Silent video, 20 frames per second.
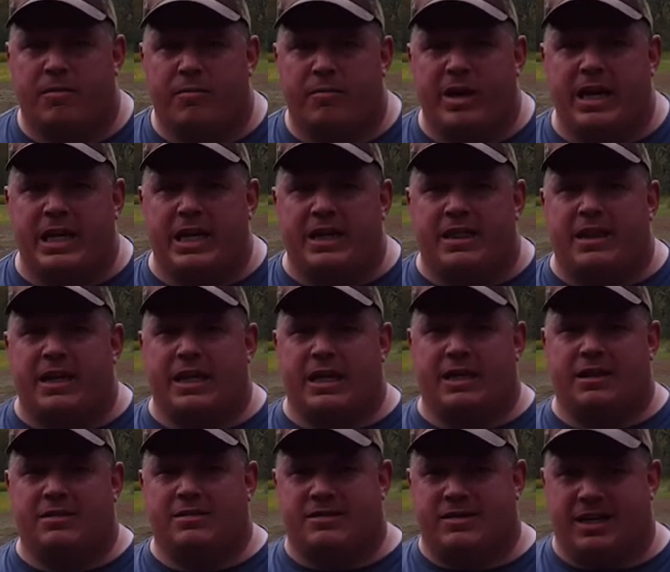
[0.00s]
many
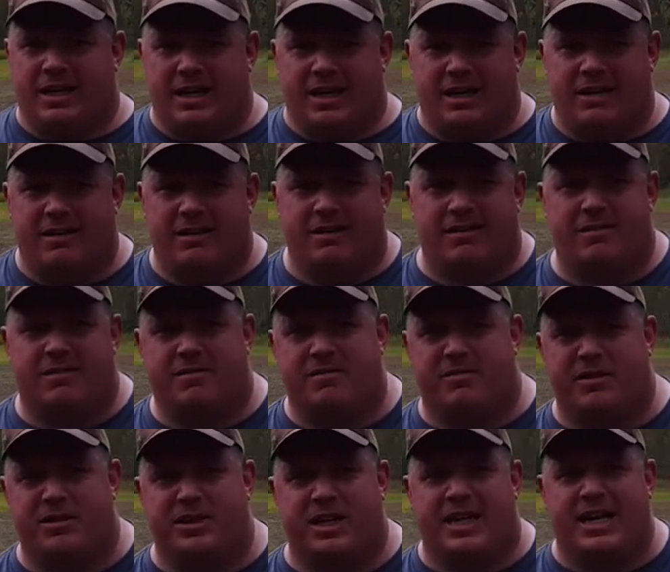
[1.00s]
things uh,
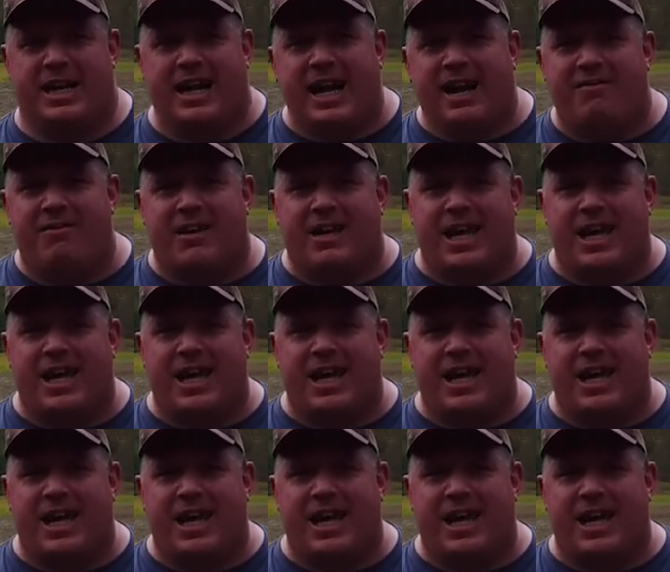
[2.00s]
which I didn't have the